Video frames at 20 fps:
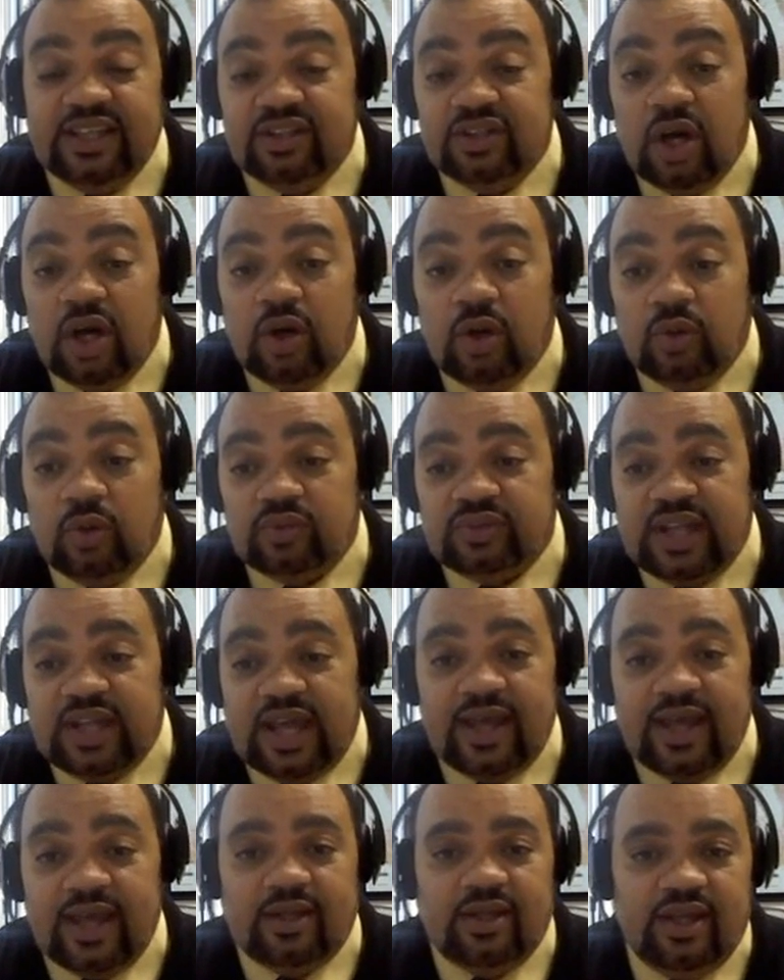know
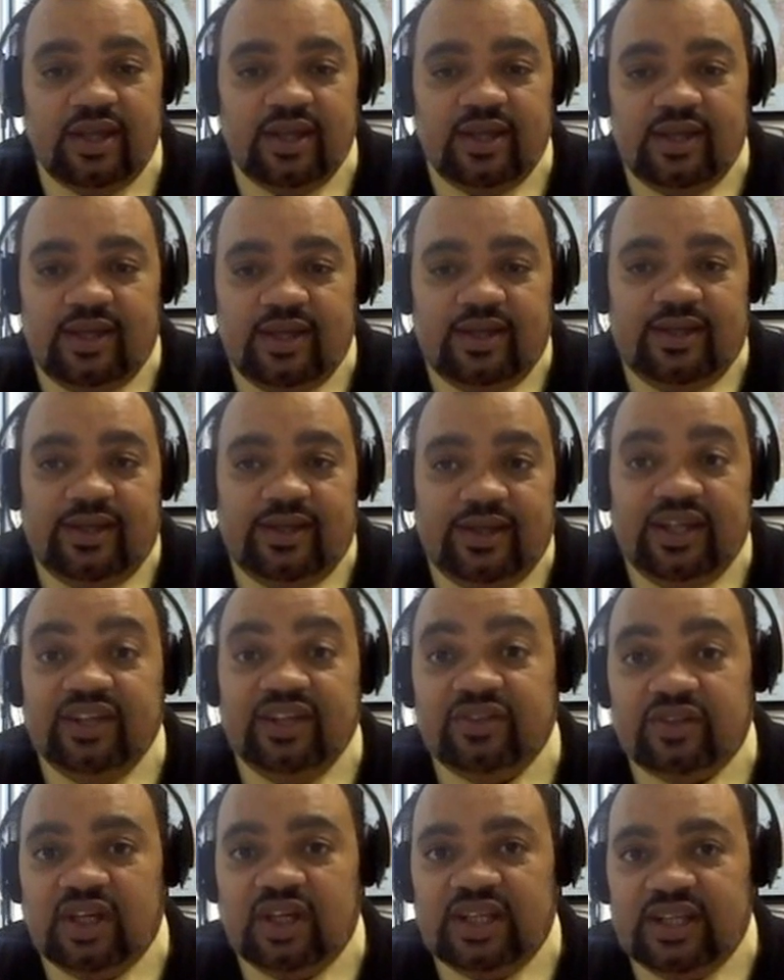that
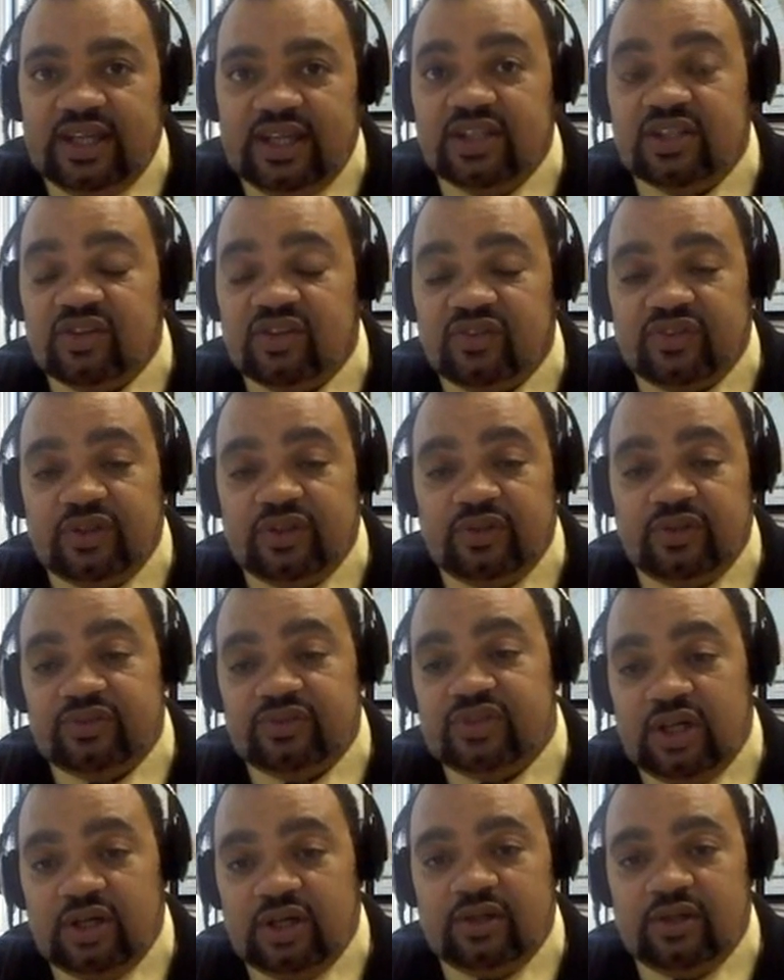he's going to interview.
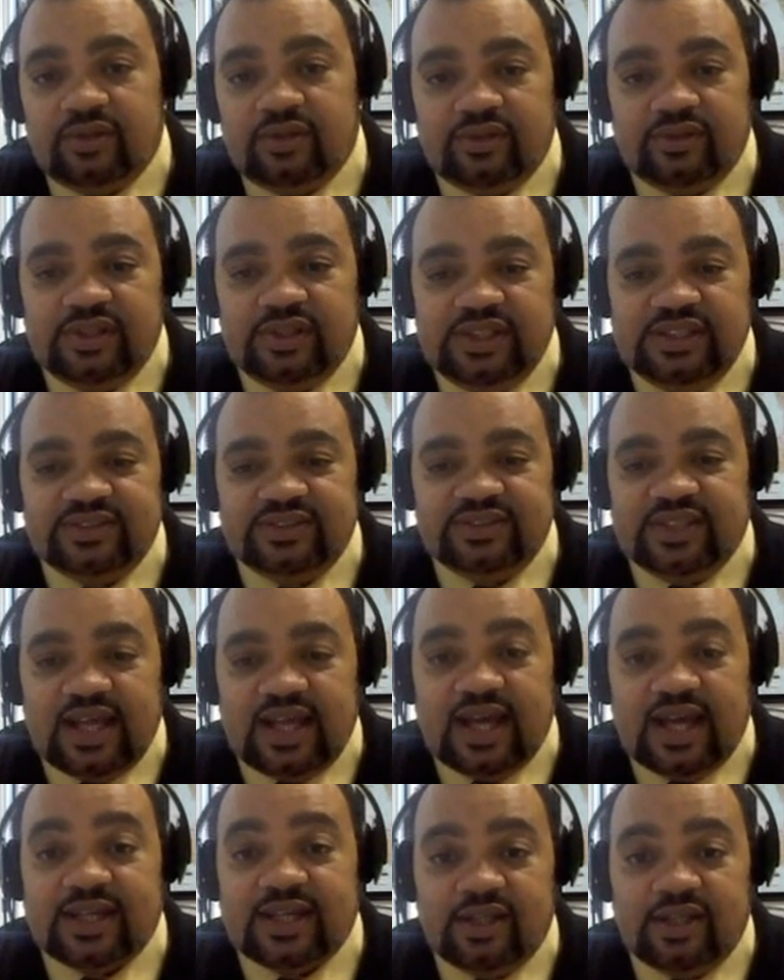So he said
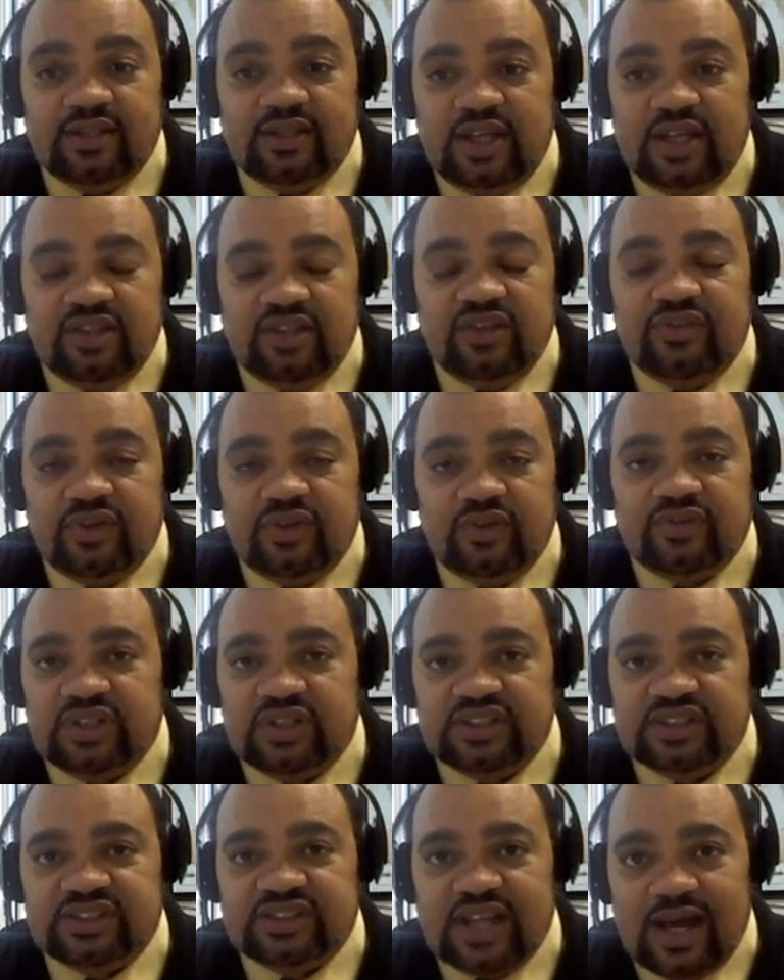I can interview for
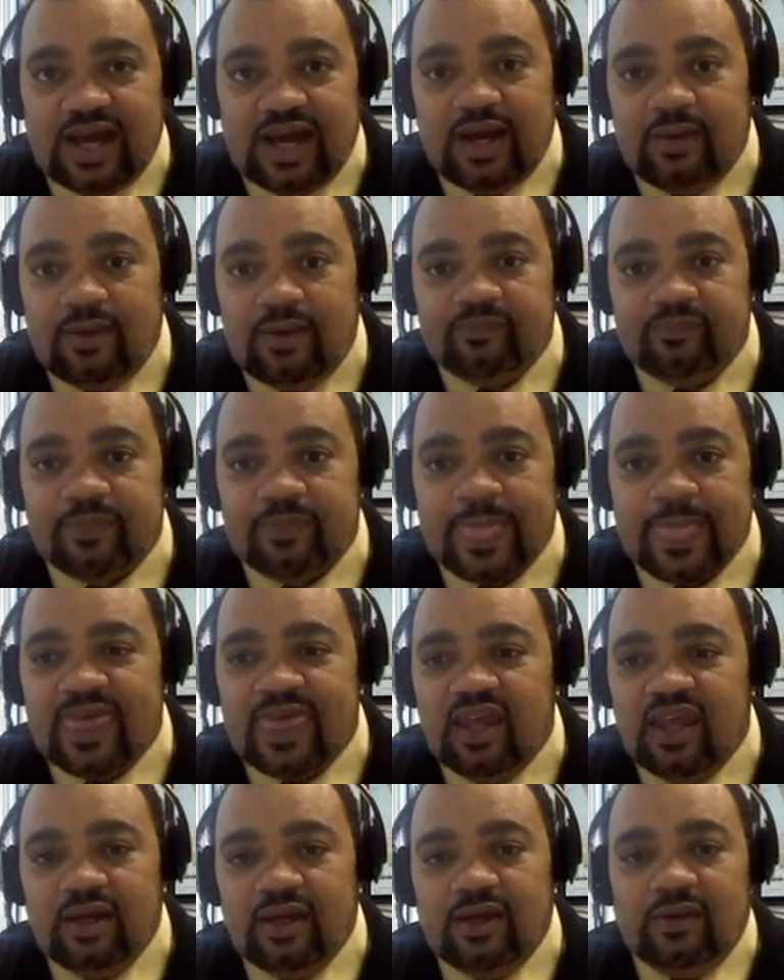the job,
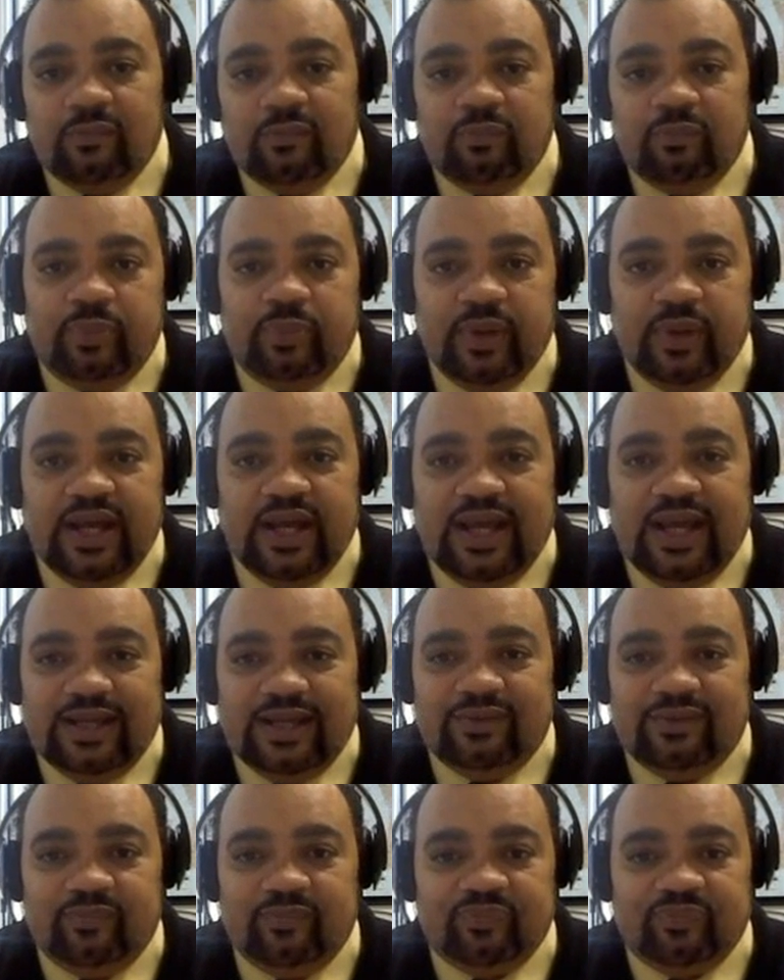but
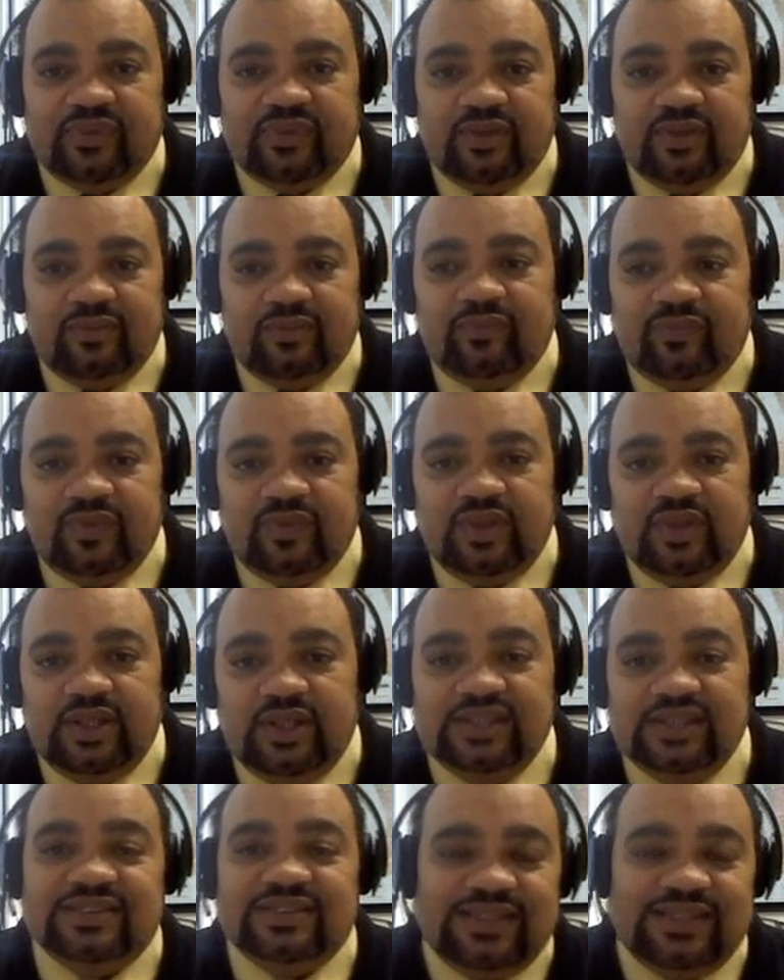
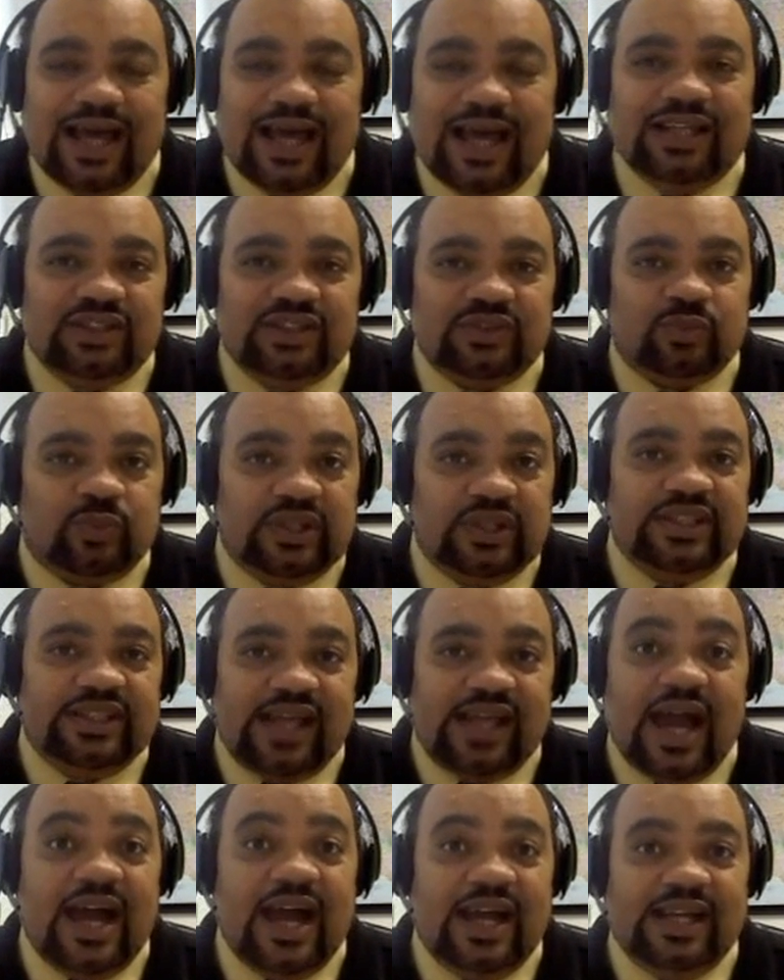it's not really
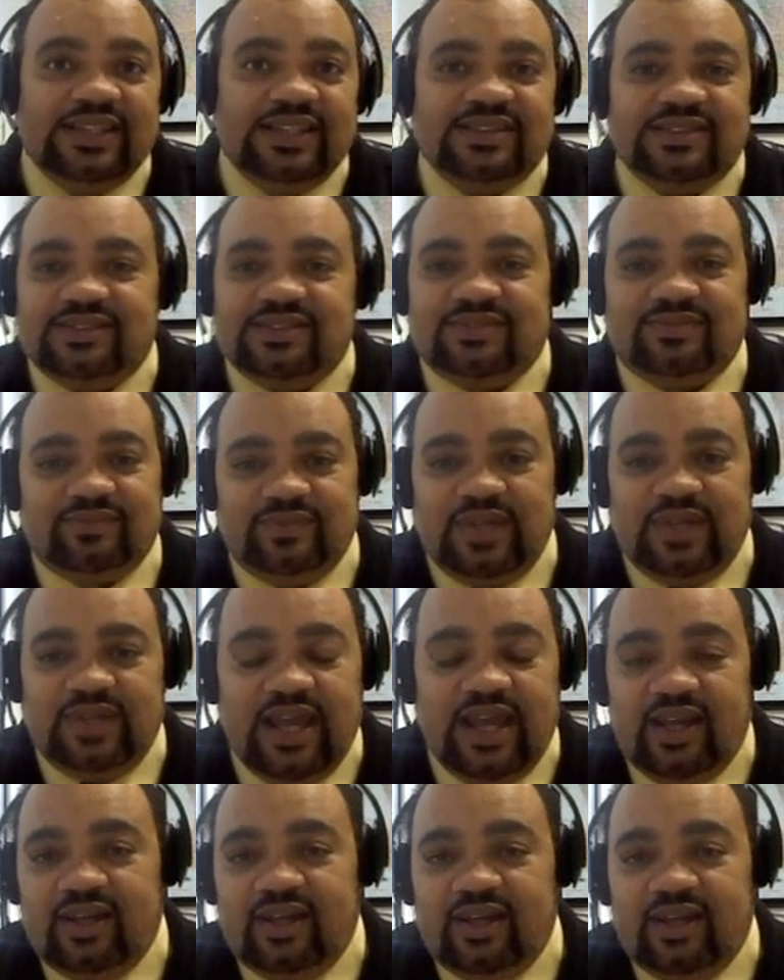high as
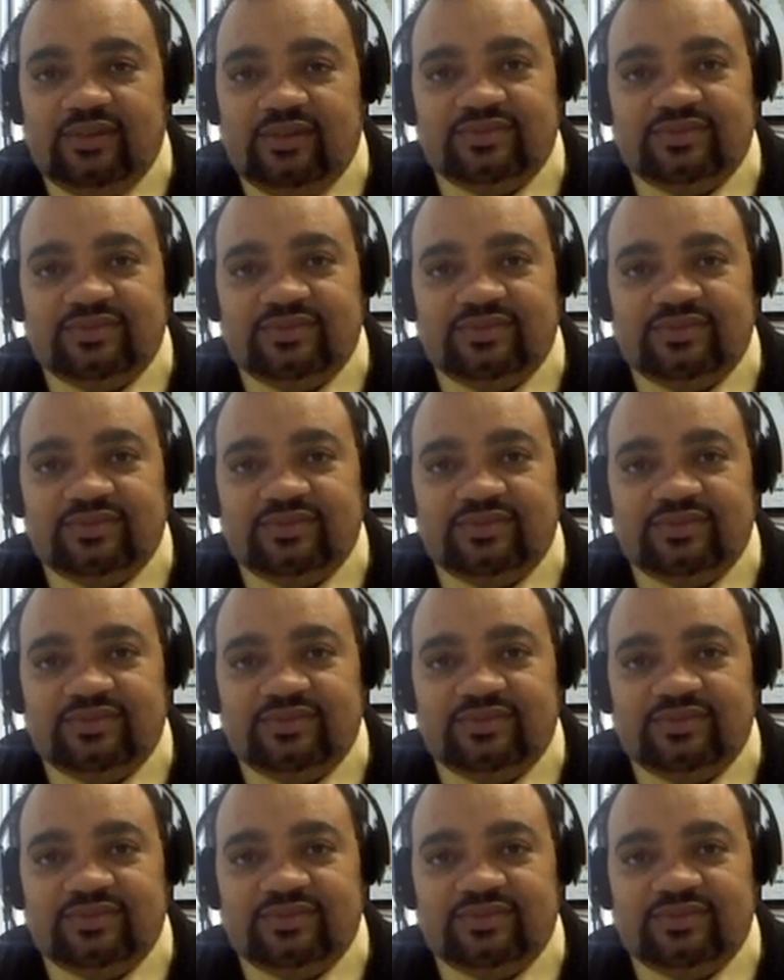a